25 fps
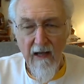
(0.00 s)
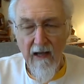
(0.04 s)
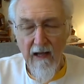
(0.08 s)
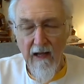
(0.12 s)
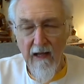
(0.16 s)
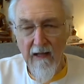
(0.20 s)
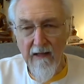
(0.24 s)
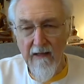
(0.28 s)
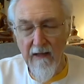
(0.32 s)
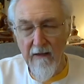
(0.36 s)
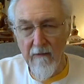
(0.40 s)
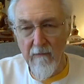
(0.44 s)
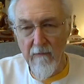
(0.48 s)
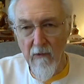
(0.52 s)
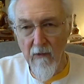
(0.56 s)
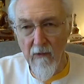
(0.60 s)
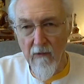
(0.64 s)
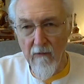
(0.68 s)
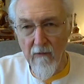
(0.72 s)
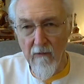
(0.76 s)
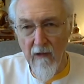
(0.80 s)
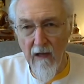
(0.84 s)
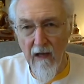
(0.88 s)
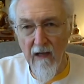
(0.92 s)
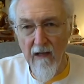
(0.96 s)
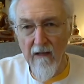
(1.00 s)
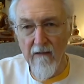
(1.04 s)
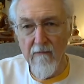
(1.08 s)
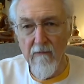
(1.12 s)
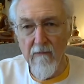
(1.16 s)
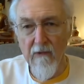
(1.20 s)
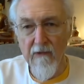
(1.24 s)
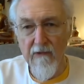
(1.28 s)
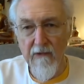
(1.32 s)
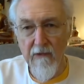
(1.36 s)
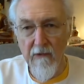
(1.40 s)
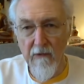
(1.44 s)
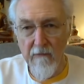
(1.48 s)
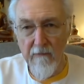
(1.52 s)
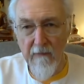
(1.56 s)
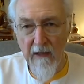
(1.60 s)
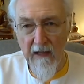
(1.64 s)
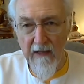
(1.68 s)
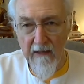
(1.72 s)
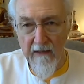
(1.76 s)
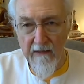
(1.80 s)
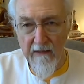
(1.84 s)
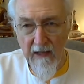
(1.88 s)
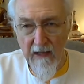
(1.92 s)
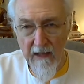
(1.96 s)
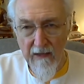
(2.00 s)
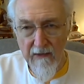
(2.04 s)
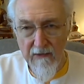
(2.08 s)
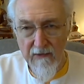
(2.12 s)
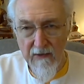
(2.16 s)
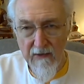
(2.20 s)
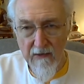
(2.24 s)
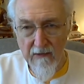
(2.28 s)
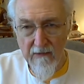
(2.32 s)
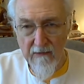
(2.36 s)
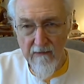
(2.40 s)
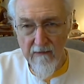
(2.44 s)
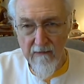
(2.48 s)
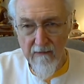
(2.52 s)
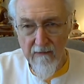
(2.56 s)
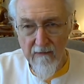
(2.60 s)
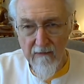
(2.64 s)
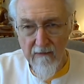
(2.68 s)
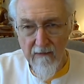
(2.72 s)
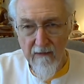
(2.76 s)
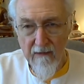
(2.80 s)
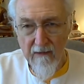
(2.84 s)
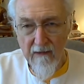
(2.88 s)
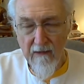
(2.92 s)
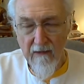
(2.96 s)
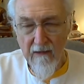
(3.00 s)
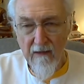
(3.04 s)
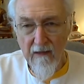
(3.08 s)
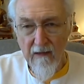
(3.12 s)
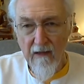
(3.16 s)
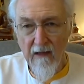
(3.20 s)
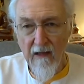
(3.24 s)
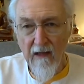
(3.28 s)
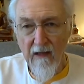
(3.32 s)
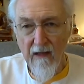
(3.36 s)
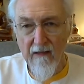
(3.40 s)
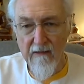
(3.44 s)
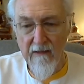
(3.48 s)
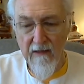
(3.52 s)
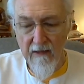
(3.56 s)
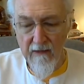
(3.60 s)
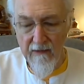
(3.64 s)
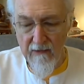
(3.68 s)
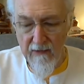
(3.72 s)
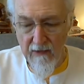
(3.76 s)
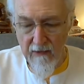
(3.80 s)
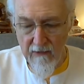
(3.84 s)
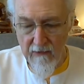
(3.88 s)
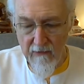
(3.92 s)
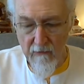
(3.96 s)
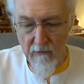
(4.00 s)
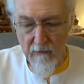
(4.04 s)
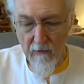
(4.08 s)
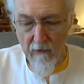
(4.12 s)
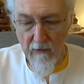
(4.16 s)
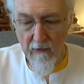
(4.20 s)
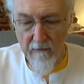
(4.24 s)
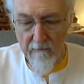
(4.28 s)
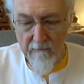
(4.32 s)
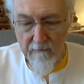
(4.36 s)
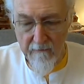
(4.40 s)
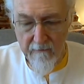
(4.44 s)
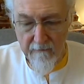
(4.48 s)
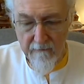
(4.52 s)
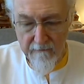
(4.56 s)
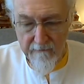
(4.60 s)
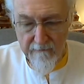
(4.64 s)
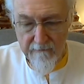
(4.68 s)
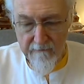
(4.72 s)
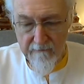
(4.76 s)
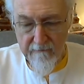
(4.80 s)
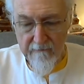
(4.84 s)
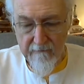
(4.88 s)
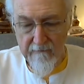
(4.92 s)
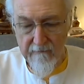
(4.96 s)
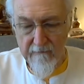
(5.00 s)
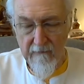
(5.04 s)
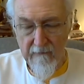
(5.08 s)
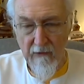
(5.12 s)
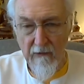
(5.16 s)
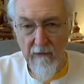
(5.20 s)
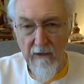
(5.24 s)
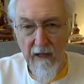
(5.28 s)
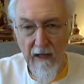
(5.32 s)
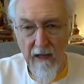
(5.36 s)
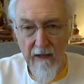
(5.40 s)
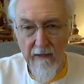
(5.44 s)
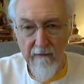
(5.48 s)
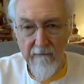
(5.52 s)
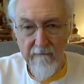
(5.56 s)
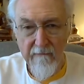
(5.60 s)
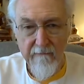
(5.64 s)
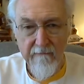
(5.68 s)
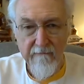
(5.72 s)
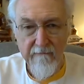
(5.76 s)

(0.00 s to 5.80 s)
and then we'll do a meditation and continue on. Okay?